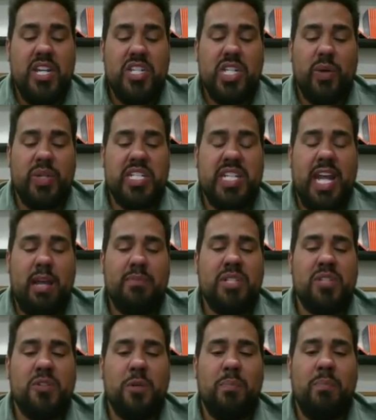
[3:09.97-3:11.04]
So it's an
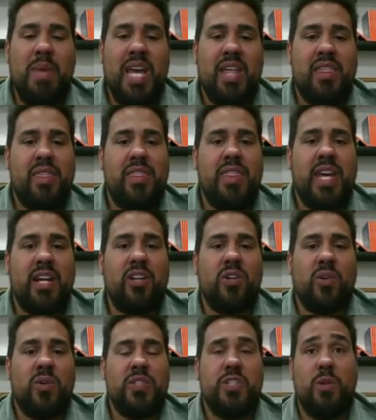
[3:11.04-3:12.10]
absolute myth that
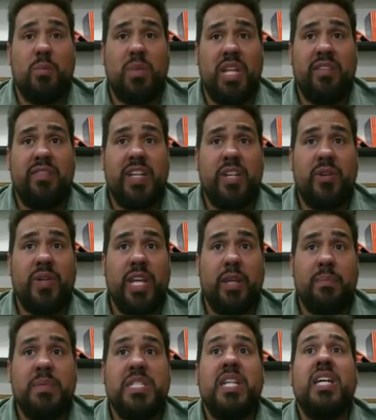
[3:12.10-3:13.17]
girls don't play video
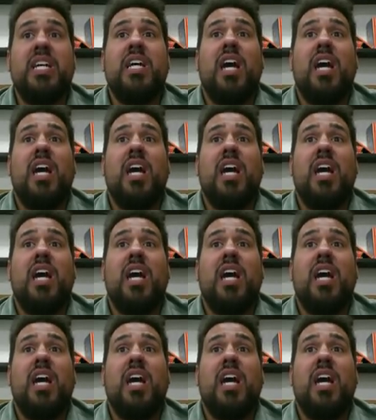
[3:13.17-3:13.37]
games.